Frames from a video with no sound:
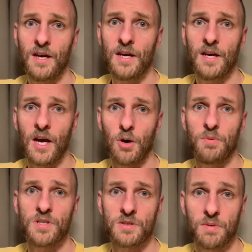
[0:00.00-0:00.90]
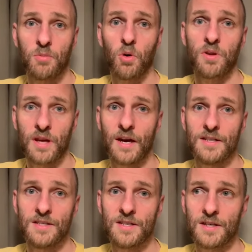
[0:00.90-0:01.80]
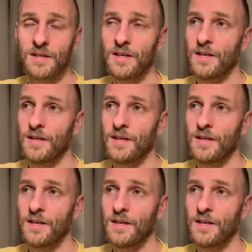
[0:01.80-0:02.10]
helping to promote the idea